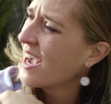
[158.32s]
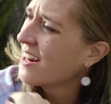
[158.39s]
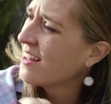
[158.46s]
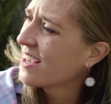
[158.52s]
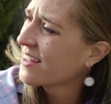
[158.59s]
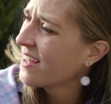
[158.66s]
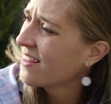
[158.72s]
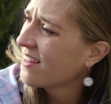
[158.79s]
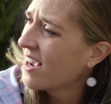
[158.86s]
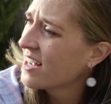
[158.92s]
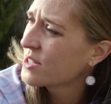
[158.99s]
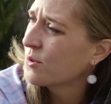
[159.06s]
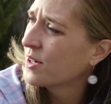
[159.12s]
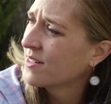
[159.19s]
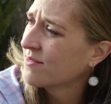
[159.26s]
I kind of like that
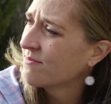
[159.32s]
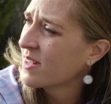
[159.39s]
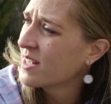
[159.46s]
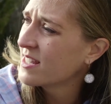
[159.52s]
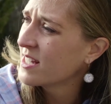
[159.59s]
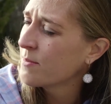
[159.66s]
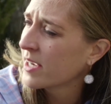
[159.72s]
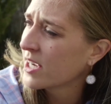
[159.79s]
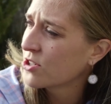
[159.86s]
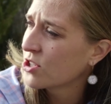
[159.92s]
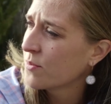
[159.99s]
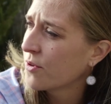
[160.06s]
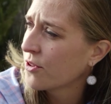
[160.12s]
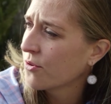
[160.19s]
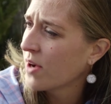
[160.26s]
last one. He seemed like a
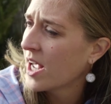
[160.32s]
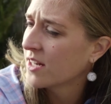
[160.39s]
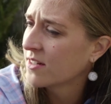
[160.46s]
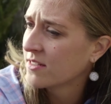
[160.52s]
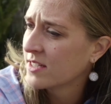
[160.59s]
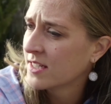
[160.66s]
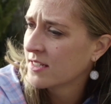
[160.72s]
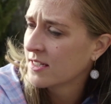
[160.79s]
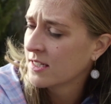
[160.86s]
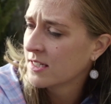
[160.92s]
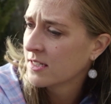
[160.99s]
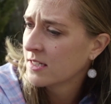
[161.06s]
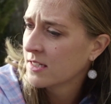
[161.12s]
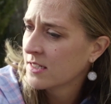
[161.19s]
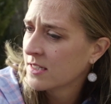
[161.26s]
triple threat.
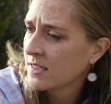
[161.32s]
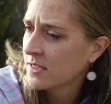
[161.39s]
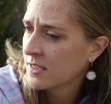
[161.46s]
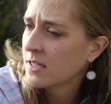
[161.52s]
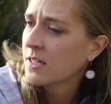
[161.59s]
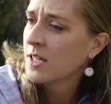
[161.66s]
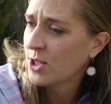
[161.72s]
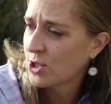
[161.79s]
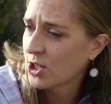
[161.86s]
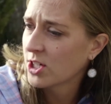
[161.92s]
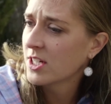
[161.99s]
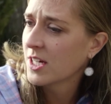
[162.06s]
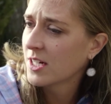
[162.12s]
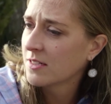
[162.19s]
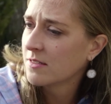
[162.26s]
Nailed it!
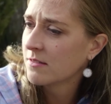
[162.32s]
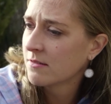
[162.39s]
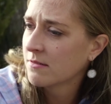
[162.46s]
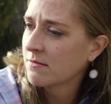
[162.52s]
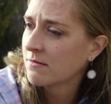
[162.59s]
Sure did.